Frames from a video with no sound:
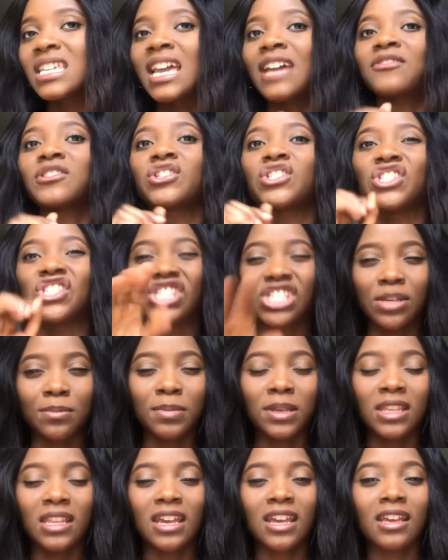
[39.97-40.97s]
have to
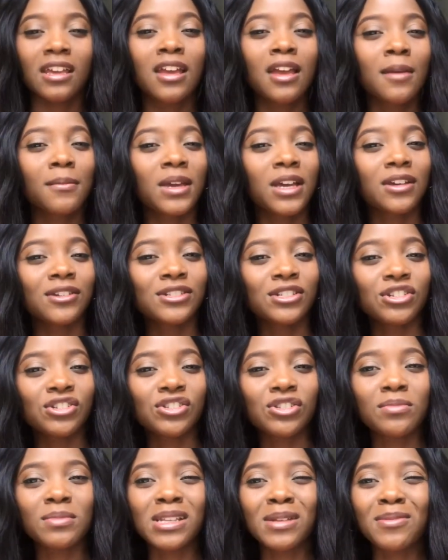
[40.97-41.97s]
chip it there because there's
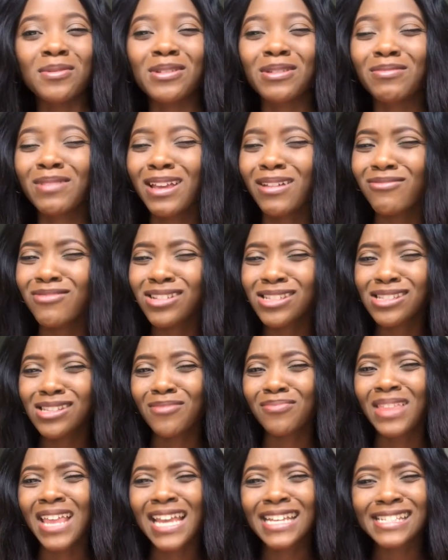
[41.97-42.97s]
so many people that be like, what's
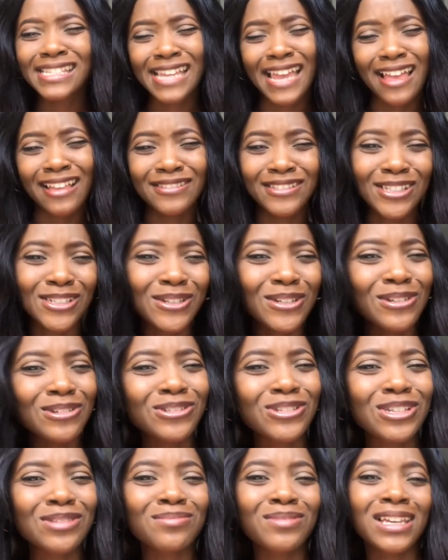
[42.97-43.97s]
supply chain? So you
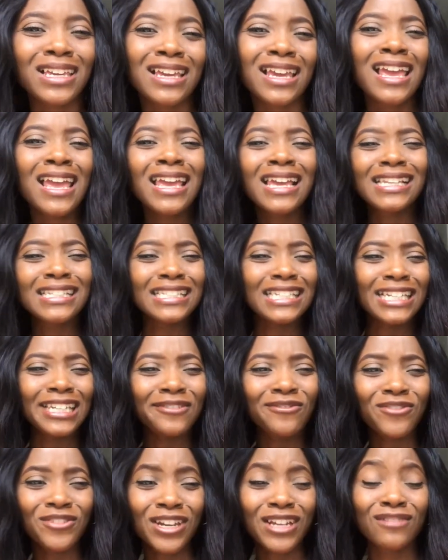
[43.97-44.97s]
just be
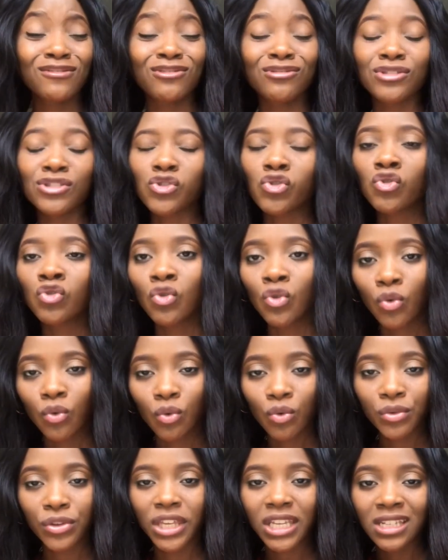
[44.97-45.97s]
delivering goods. No,
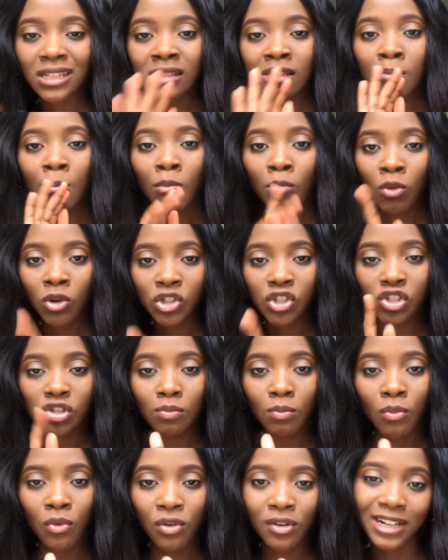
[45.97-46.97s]
it's
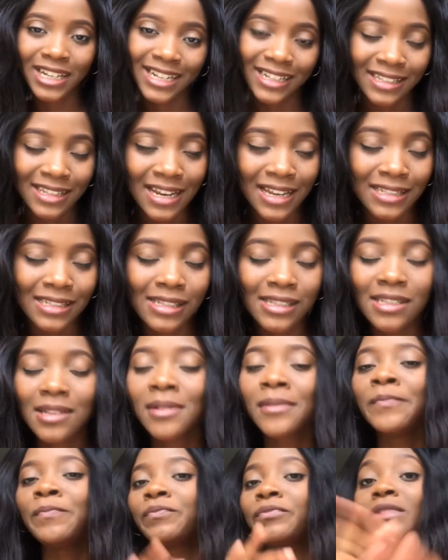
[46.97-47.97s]
much more than that,
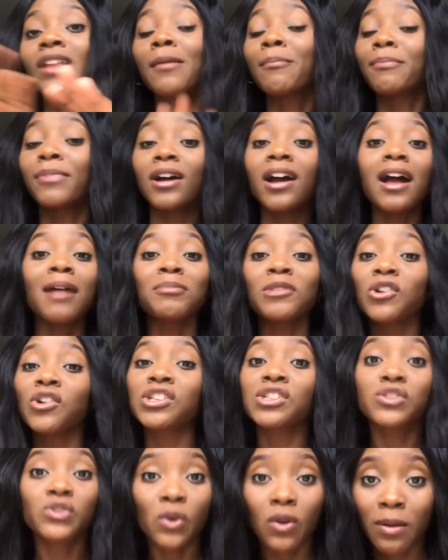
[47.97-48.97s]
but I'm not
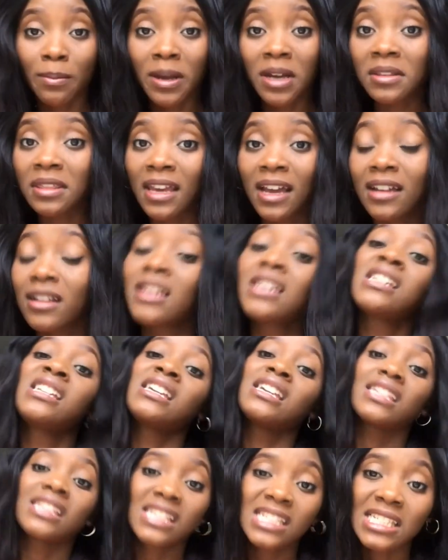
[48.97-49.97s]
going to talk about that
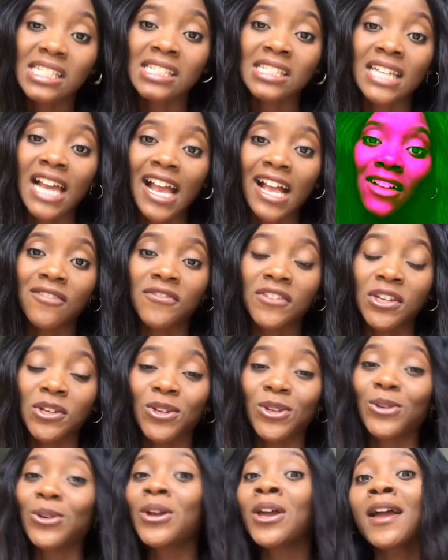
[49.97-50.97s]
in this entire
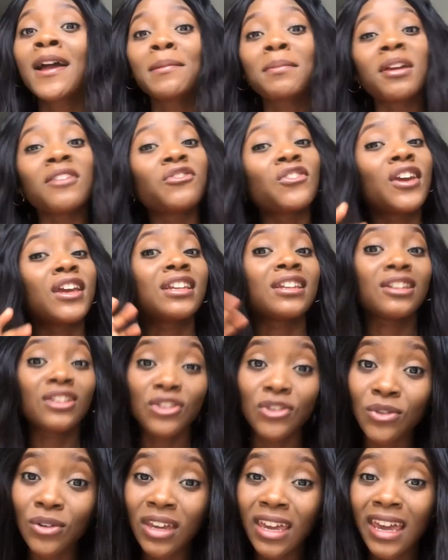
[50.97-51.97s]
video. But if you're in
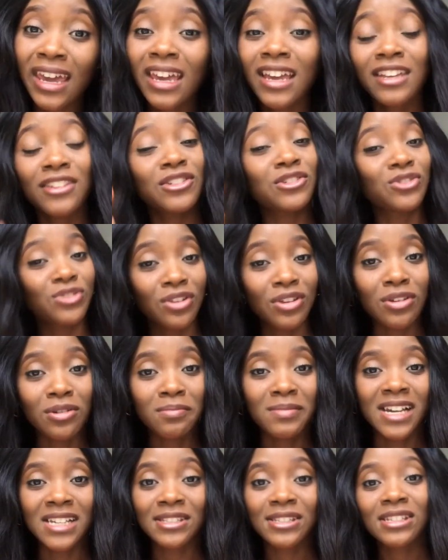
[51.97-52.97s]
the UK and you're doing
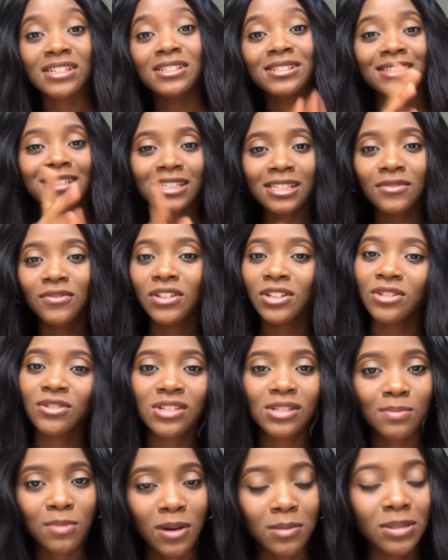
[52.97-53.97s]
your masters, this video
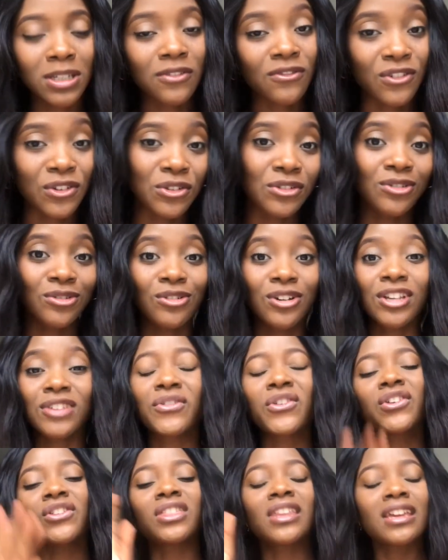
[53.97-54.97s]
is probably for you. Or
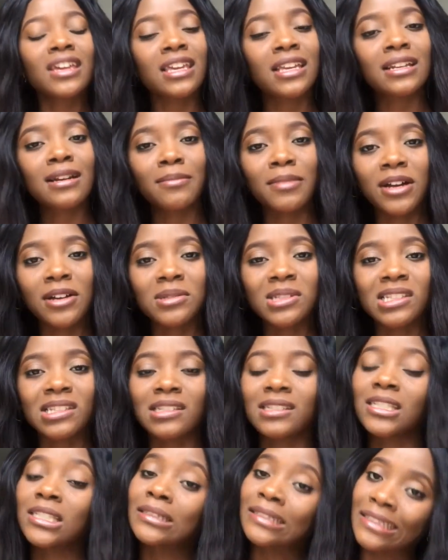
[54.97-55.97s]
if you're thinking about
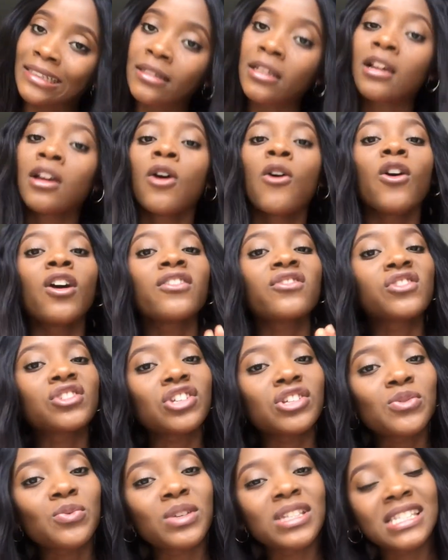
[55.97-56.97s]
it, or if you
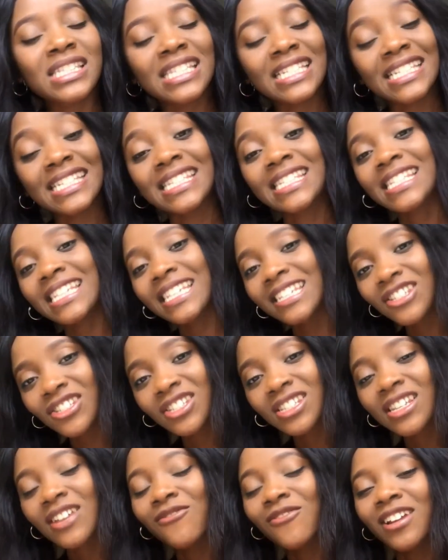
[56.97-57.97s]
just want to
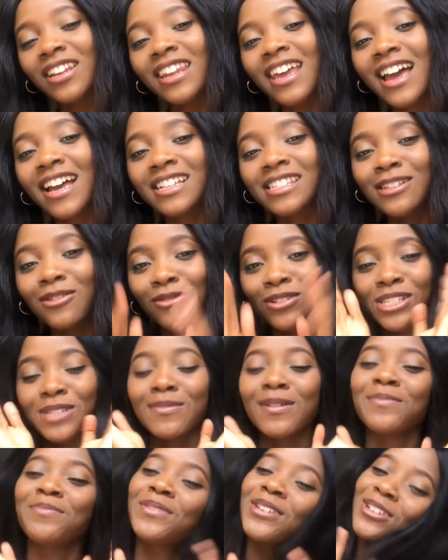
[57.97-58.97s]
sit, relax, and watch
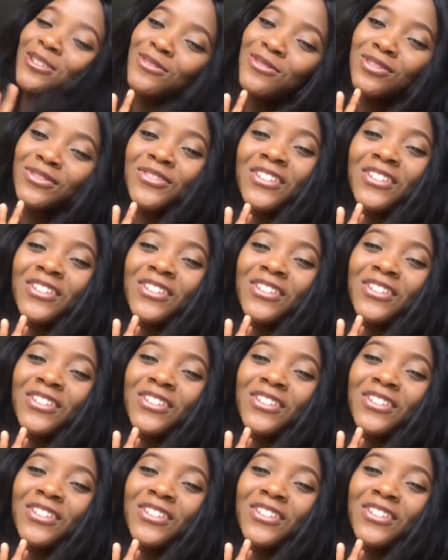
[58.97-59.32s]
my beautiful